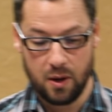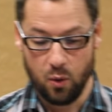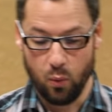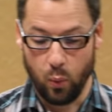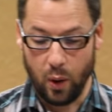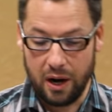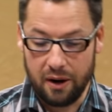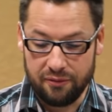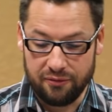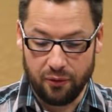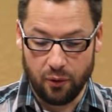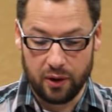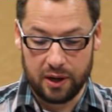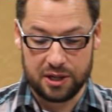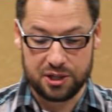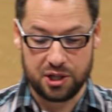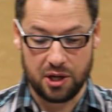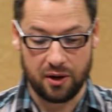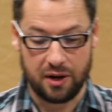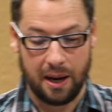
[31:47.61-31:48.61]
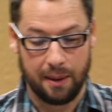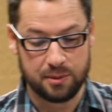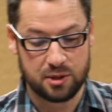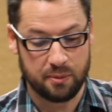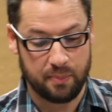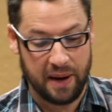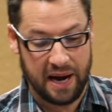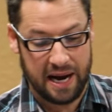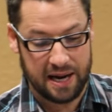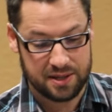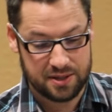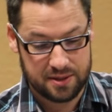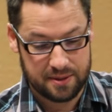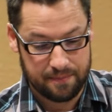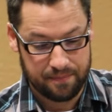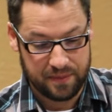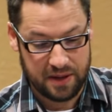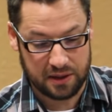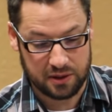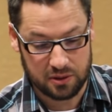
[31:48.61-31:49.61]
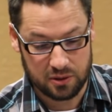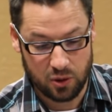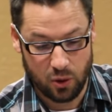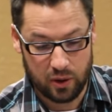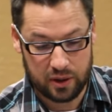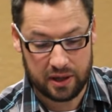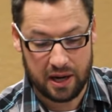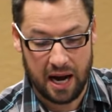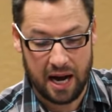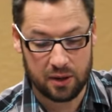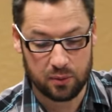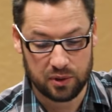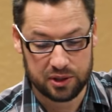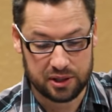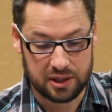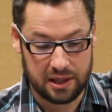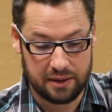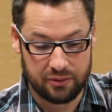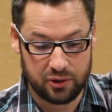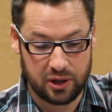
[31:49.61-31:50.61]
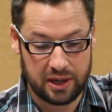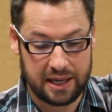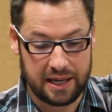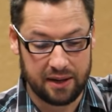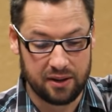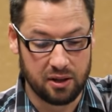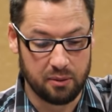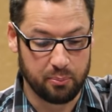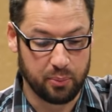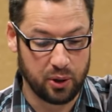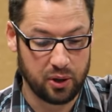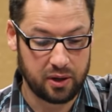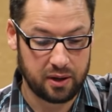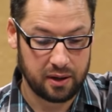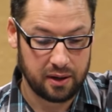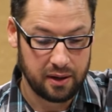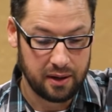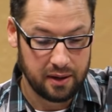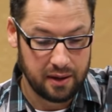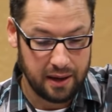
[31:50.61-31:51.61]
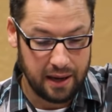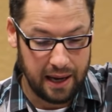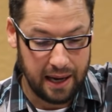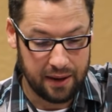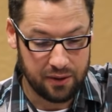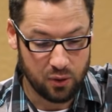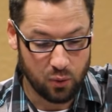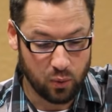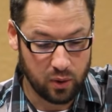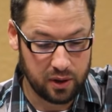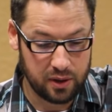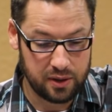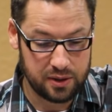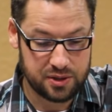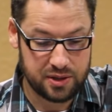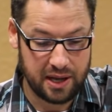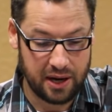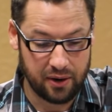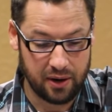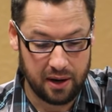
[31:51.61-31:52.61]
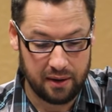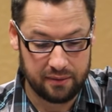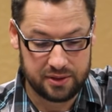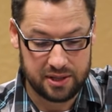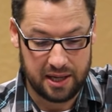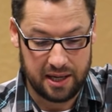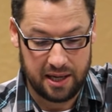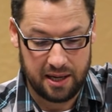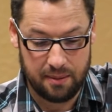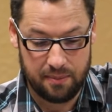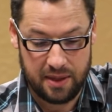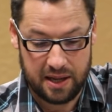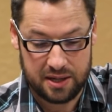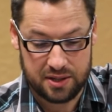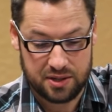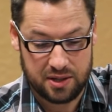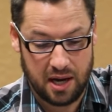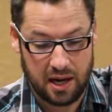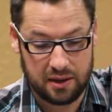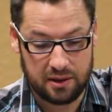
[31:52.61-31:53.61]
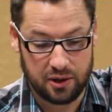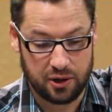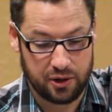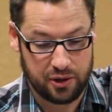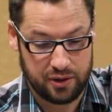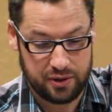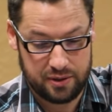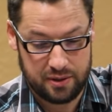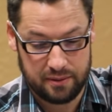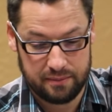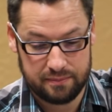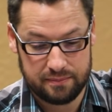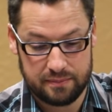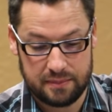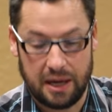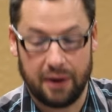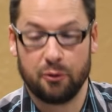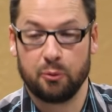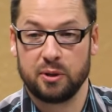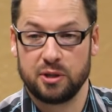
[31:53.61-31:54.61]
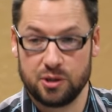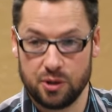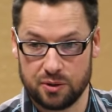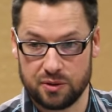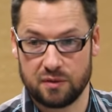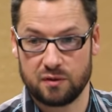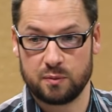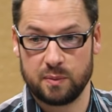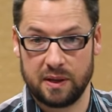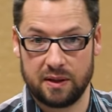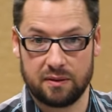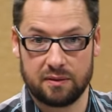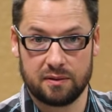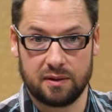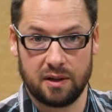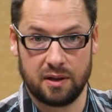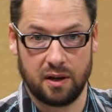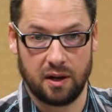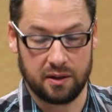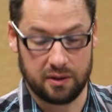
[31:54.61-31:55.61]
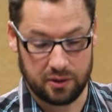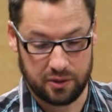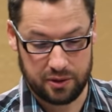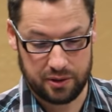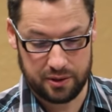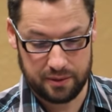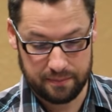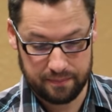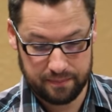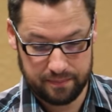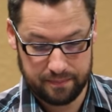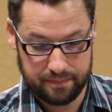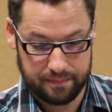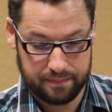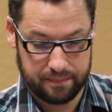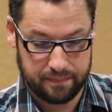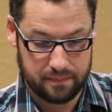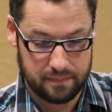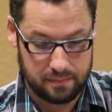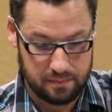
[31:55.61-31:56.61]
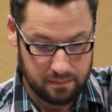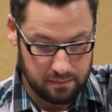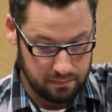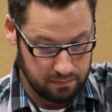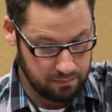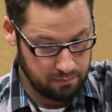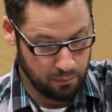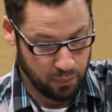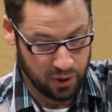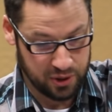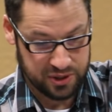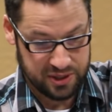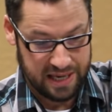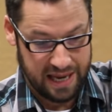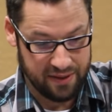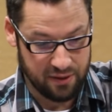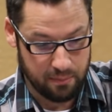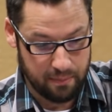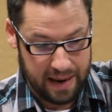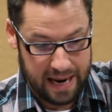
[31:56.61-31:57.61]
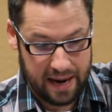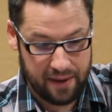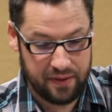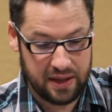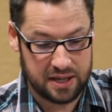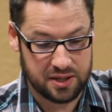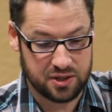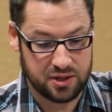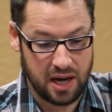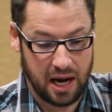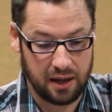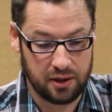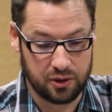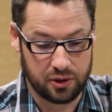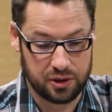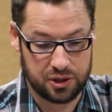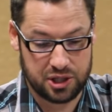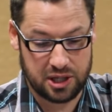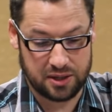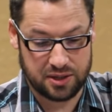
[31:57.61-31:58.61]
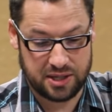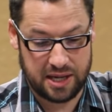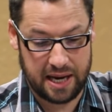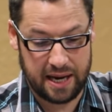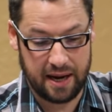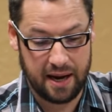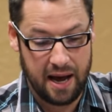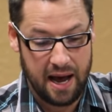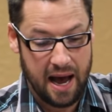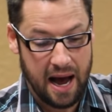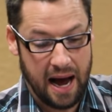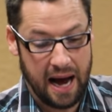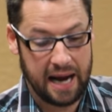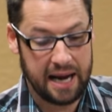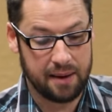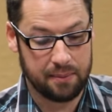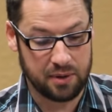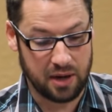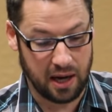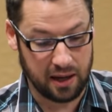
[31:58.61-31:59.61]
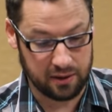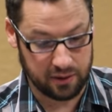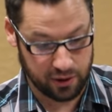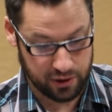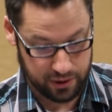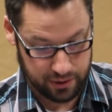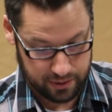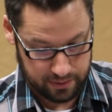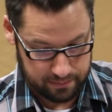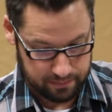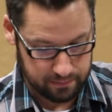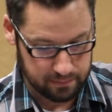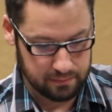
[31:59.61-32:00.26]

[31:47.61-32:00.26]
Wherefore it shall come to pass, that the Lord God will deliver again the book and the words thereof to him that is not learned. That would be Joseph Smith, an unlearned person. And the man that is not learned shall say, I am not learned.